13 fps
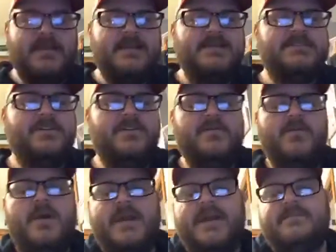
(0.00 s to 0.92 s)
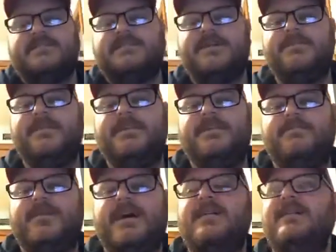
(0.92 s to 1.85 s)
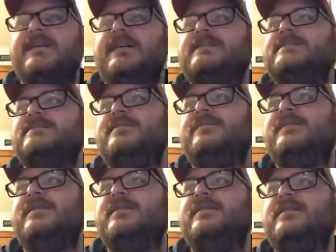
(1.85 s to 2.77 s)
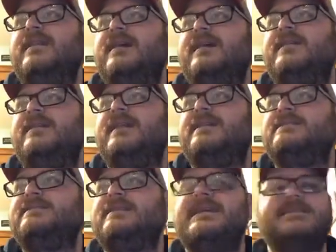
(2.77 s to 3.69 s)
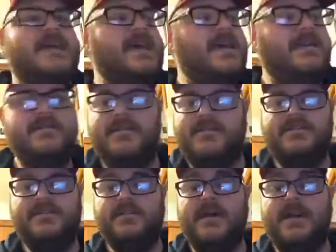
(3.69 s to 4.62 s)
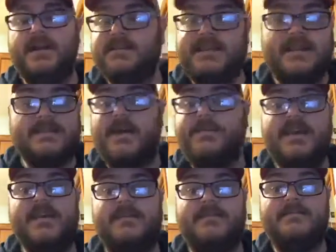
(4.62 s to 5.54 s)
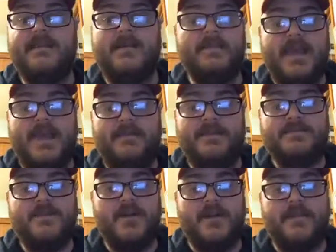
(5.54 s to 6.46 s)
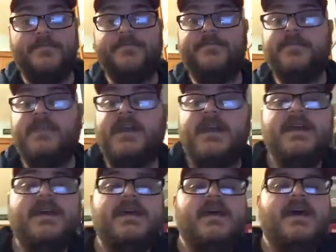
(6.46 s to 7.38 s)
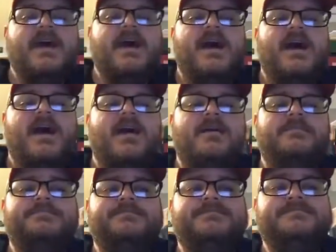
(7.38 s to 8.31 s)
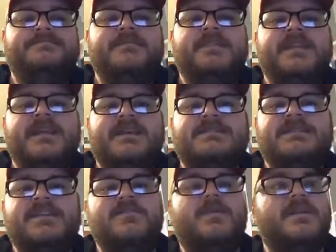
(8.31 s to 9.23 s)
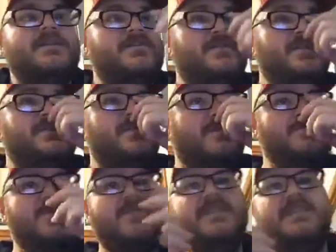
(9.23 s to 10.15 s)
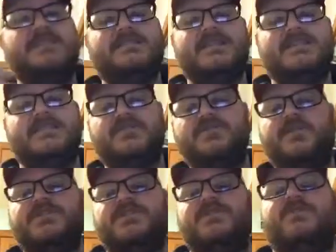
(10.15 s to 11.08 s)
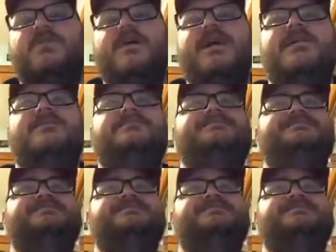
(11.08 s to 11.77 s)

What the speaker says: so you want to have something compelling and something like that says, hey, you know, to your audience, yes, I'm in, I'm game, let's party. Okay. The next thing you want to do when you start moving these things and switching them around,